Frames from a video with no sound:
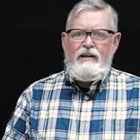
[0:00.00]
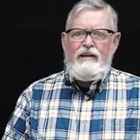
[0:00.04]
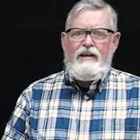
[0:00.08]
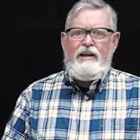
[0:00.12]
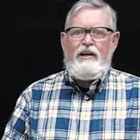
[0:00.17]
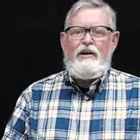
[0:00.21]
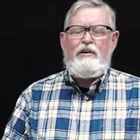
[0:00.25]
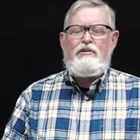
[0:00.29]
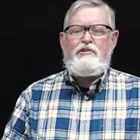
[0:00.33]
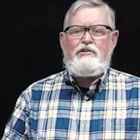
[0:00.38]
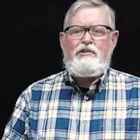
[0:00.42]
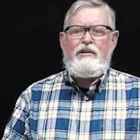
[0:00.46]

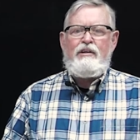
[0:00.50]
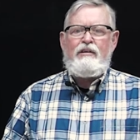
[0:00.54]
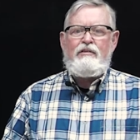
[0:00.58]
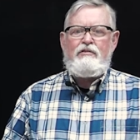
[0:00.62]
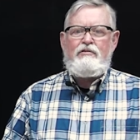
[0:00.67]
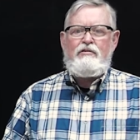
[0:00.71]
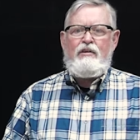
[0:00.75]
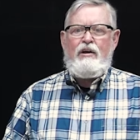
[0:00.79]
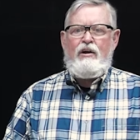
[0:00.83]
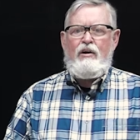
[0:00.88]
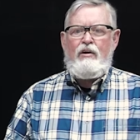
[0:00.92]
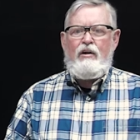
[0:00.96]
He or she
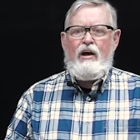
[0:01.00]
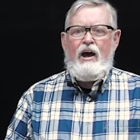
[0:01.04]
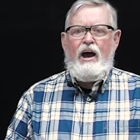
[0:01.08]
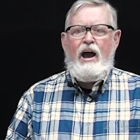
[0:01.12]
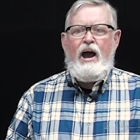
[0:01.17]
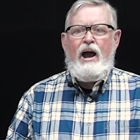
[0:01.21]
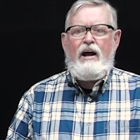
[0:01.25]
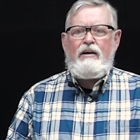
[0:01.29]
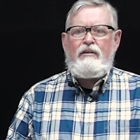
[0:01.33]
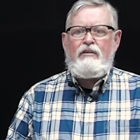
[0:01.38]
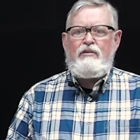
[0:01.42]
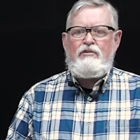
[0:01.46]
is there to
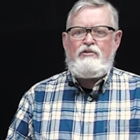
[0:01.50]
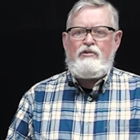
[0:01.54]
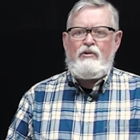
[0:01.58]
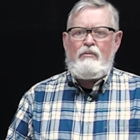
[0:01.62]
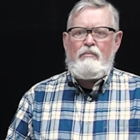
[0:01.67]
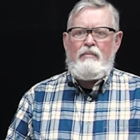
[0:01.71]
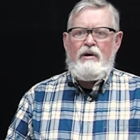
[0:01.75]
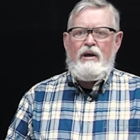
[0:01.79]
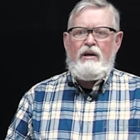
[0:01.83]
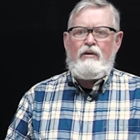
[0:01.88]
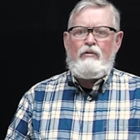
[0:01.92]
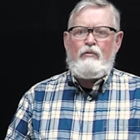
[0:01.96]
act as your
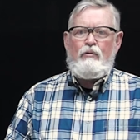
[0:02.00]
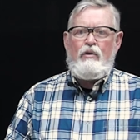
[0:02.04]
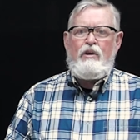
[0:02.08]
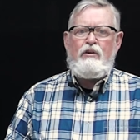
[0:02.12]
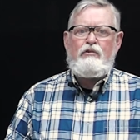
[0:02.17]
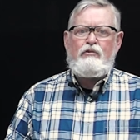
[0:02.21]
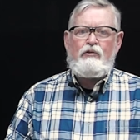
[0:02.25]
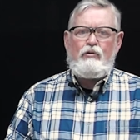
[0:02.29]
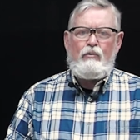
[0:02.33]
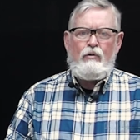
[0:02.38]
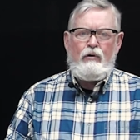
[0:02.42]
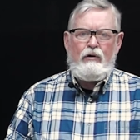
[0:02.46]
main
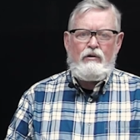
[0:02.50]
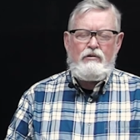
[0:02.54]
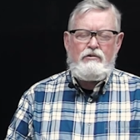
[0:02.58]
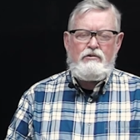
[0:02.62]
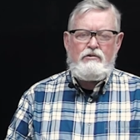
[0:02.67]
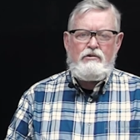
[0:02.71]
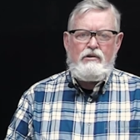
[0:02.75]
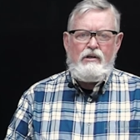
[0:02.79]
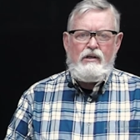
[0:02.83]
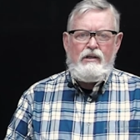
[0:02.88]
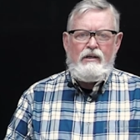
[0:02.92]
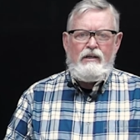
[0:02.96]

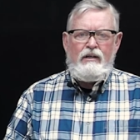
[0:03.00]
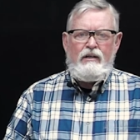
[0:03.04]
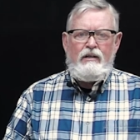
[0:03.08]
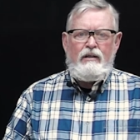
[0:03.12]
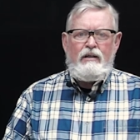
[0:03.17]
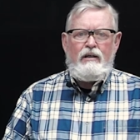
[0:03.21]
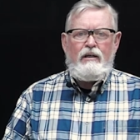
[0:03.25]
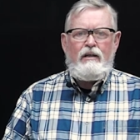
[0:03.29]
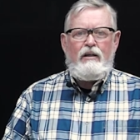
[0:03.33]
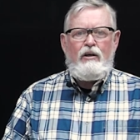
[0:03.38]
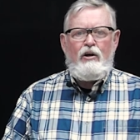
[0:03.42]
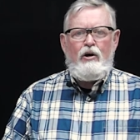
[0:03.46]
resource
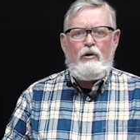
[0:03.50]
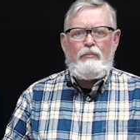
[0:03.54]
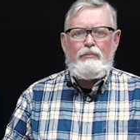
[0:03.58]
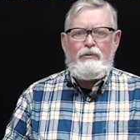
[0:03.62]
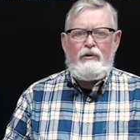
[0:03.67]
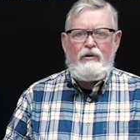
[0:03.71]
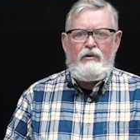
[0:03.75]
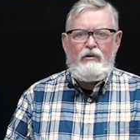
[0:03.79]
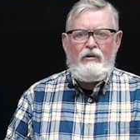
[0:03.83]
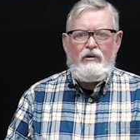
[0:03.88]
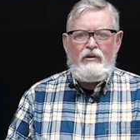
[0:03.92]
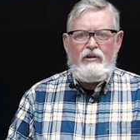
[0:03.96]
in
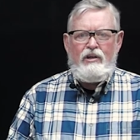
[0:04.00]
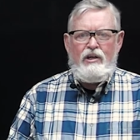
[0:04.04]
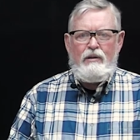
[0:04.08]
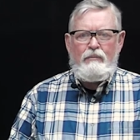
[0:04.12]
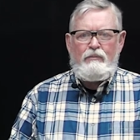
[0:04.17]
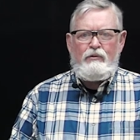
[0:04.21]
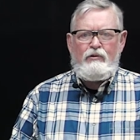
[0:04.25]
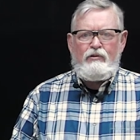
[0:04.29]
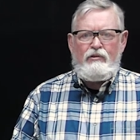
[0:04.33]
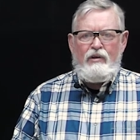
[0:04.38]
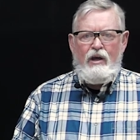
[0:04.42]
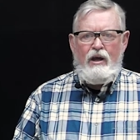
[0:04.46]
helping you to
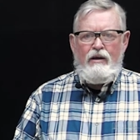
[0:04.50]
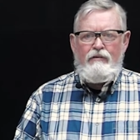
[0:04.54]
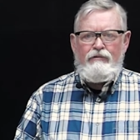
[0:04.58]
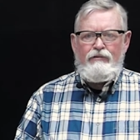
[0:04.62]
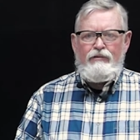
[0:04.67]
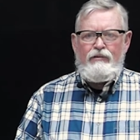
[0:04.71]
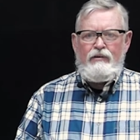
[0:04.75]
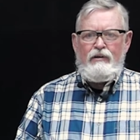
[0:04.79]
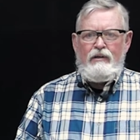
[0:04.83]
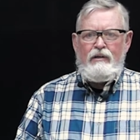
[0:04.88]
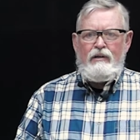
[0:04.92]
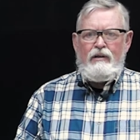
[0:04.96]
keep
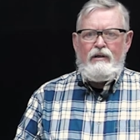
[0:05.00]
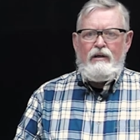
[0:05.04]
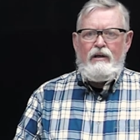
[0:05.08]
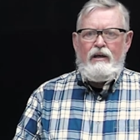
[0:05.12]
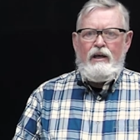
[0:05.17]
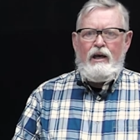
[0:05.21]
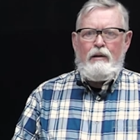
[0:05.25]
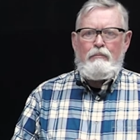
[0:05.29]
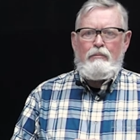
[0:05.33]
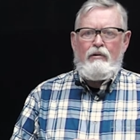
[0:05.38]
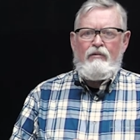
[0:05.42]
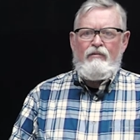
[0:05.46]
safe
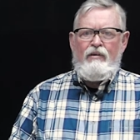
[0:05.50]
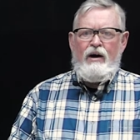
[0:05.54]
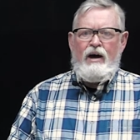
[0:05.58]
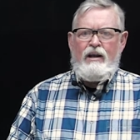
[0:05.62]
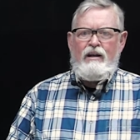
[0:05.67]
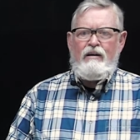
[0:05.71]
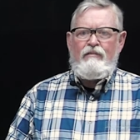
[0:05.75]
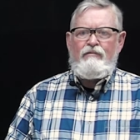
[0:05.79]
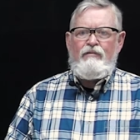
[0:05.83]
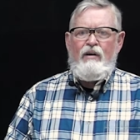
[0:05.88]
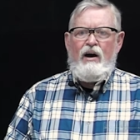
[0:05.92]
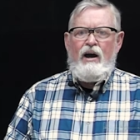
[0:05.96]
and
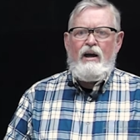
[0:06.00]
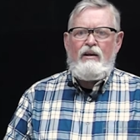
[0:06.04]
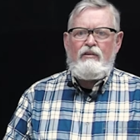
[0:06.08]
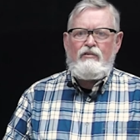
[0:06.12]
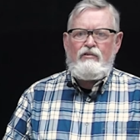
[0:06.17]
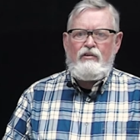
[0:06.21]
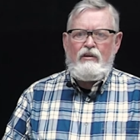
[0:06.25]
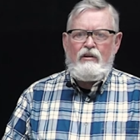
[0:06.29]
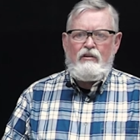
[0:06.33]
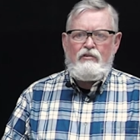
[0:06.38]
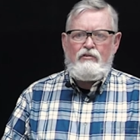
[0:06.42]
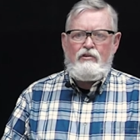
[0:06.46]
provide
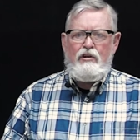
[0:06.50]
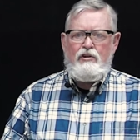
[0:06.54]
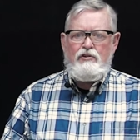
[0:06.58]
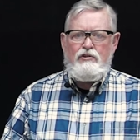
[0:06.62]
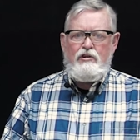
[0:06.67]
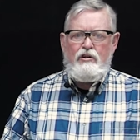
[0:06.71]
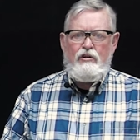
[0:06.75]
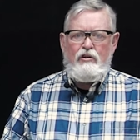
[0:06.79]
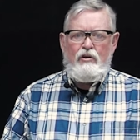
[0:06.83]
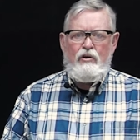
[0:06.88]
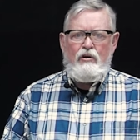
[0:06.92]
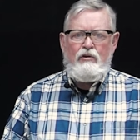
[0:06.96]
advice and
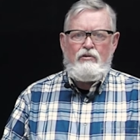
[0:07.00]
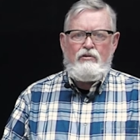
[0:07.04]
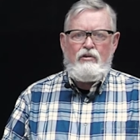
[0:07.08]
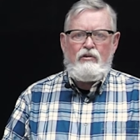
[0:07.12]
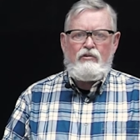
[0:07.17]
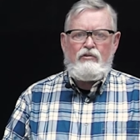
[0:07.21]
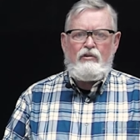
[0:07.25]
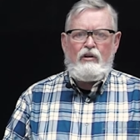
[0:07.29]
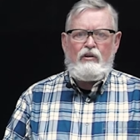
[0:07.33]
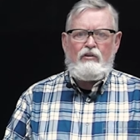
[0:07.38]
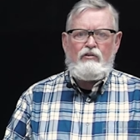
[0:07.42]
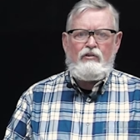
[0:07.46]
assisting you to
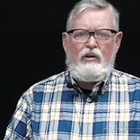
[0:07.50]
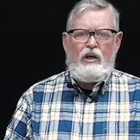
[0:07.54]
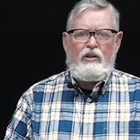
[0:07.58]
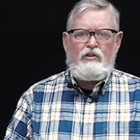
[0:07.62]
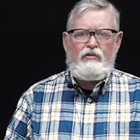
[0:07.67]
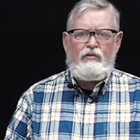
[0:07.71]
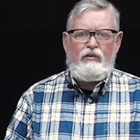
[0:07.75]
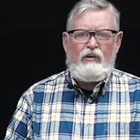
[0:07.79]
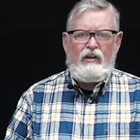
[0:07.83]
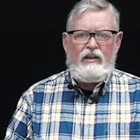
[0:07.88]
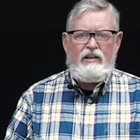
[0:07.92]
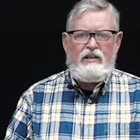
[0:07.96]

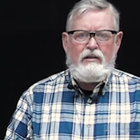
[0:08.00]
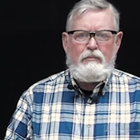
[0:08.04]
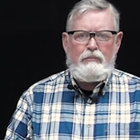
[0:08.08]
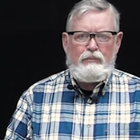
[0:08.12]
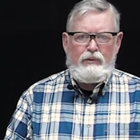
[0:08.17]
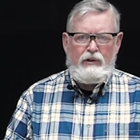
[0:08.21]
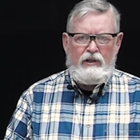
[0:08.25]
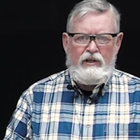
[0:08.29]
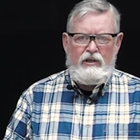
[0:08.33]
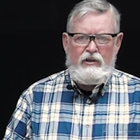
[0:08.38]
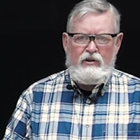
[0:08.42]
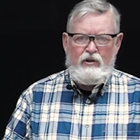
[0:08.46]
successfully
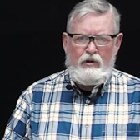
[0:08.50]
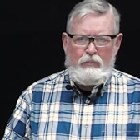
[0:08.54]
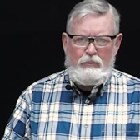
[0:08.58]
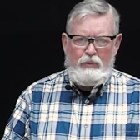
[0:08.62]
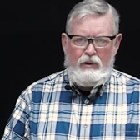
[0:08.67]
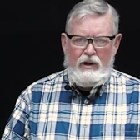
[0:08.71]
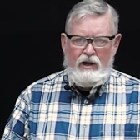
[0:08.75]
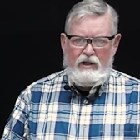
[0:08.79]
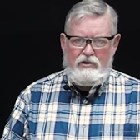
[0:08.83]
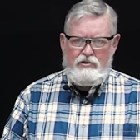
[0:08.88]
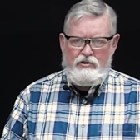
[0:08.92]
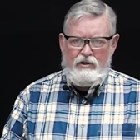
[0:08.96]
complete your
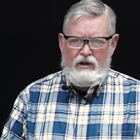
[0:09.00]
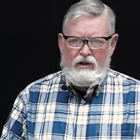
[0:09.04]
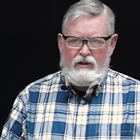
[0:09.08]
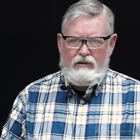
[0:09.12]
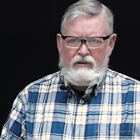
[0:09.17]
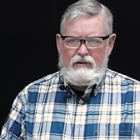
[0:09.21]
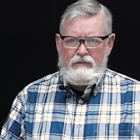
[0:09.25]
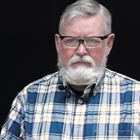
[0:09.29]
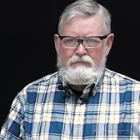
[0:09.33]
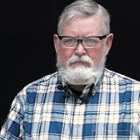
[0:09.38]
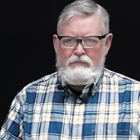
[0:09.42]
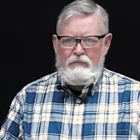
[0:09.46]
project.